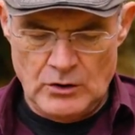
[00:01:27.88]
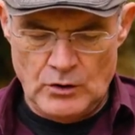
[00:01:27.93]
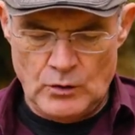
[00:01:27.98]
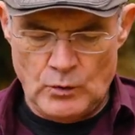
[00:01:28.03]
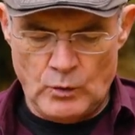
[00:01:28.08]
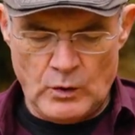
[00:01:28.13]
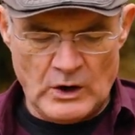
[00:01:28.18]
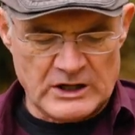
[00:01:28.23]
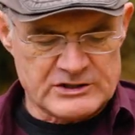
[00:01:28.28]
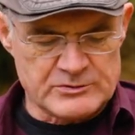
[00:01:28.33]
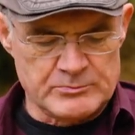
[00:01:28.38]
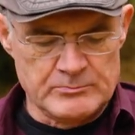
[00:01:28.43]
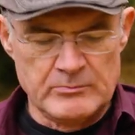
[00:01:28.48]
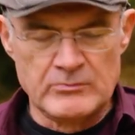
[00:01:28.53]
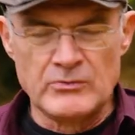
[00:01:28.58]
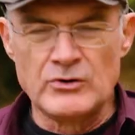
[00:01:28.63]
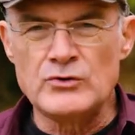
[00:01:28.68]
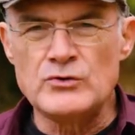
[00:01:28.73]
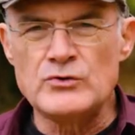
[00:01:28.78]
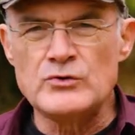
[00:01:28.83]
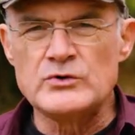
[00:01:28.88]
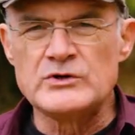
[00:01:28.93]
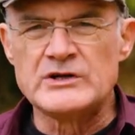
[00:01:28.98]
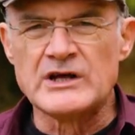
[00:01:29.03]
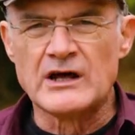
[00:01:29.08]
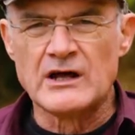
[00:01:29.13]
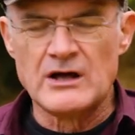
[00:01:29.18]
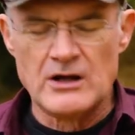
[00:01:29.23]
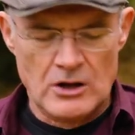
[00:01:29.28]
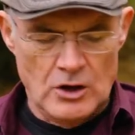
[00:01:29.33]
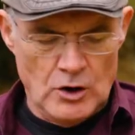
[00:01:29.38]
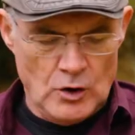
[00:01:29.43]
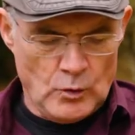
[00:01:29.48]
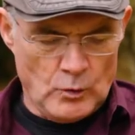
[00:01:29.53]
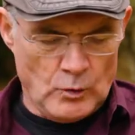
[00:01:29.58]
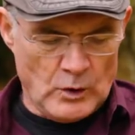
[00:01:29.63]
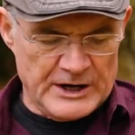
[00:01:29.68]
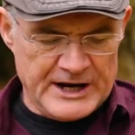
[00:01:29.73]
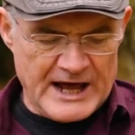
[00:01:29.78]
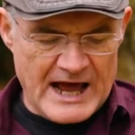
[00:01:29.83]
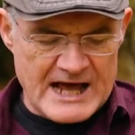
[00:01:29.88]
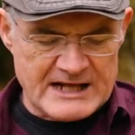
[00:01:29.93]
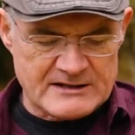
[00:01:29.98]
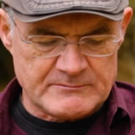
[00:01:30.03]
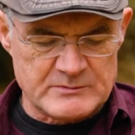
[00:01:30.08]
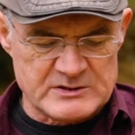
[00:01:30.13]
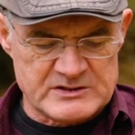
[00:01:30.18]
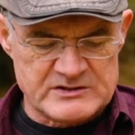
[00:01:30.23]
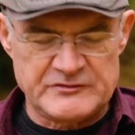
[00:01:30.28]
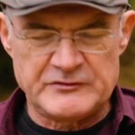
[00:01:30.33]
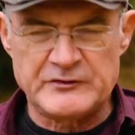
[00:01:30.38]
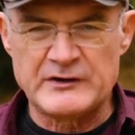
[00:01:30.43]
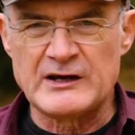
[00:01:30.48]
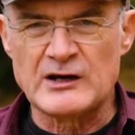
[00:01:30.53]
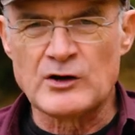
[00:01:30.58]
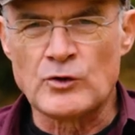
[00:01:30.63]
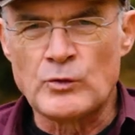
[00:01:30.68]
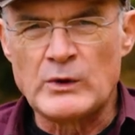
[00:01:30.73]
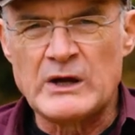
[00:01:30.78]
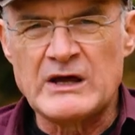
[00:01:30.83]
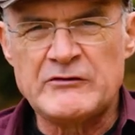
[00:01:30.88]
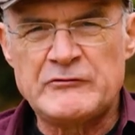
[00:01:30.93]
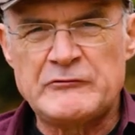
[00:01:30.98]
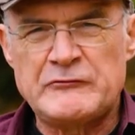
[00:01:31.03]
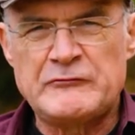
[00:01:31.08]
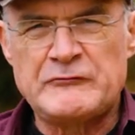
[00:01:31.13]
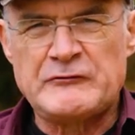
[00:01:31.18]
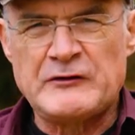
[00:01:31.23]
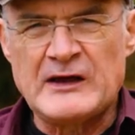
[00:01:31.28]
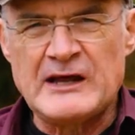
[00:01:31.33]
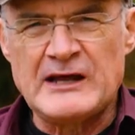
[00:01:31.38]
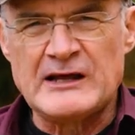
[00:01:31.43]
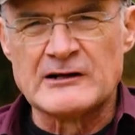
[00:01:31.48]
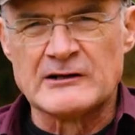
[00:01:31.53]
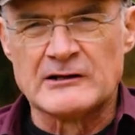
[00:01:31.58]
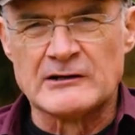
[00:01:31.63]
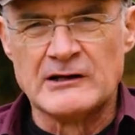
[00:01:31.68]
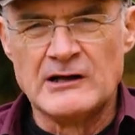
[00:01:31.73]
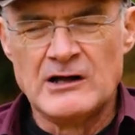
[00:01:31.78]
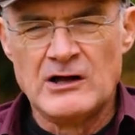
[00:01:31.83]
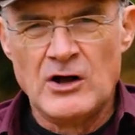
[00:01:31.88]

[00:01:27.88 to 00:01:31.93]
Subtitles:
what mood, what atmosphere we feel